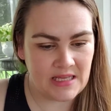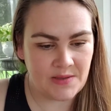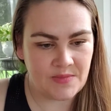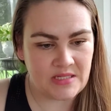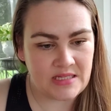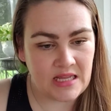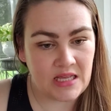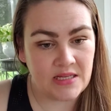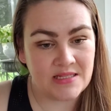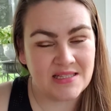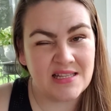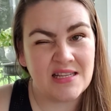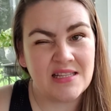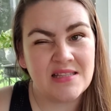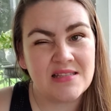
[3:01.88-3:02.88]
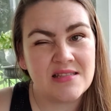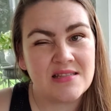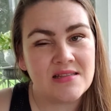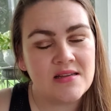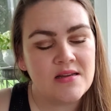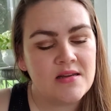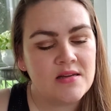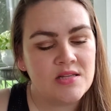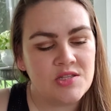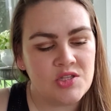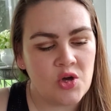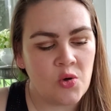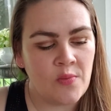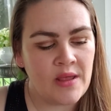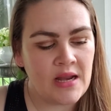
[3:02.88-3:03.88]
him today since
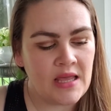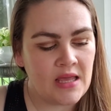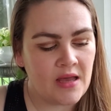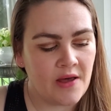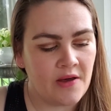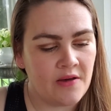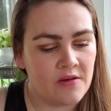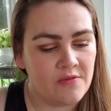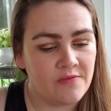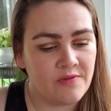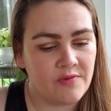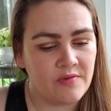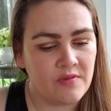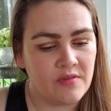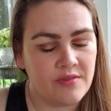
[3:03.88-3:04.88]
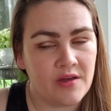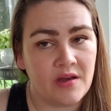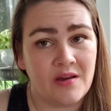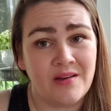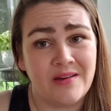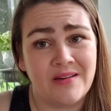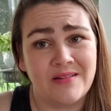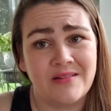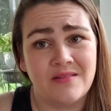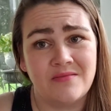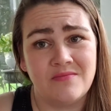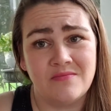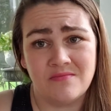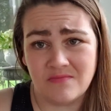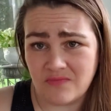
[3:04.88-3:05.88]
so many of the
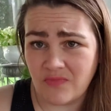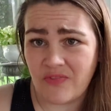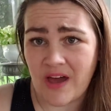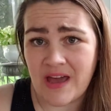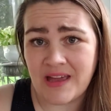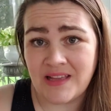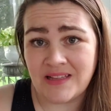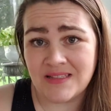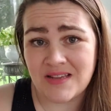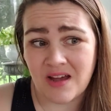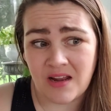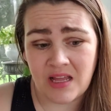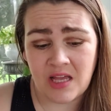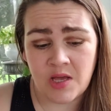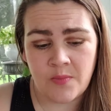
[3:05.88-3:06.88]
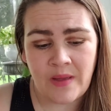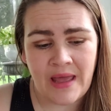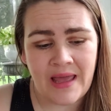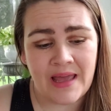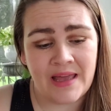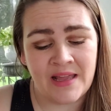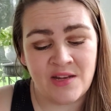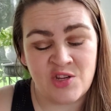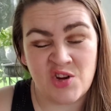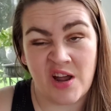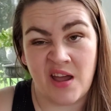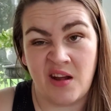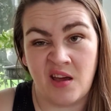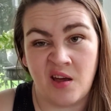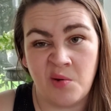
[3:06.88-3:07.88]
vines on him had
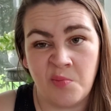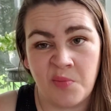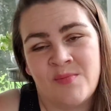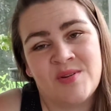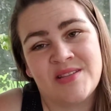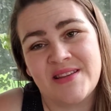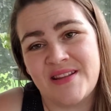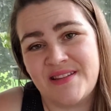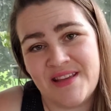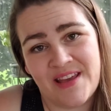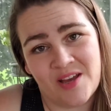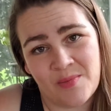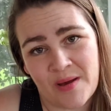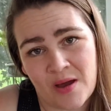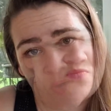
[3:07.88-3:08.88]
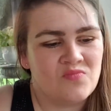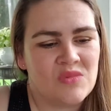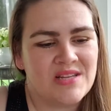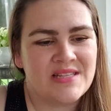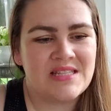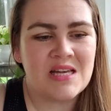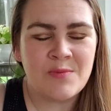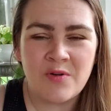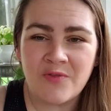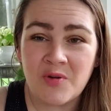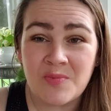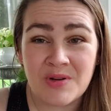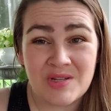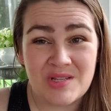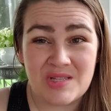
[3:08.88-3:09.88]
dried up. I'm just gonna take them out. Some of
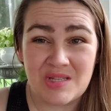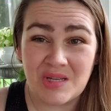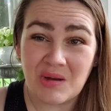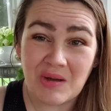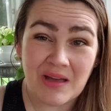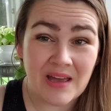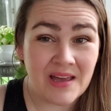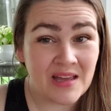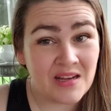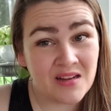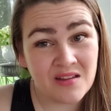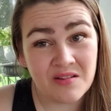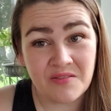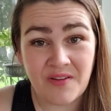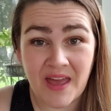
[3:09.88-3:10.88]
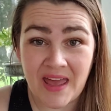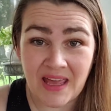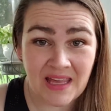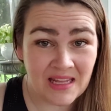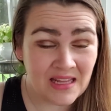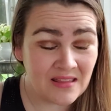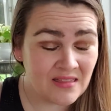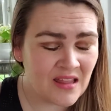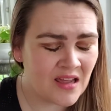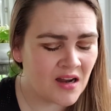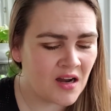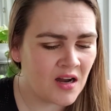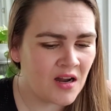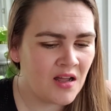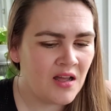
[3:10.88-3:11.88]
them are still kind of hanging in
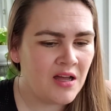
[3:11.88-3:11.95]
there,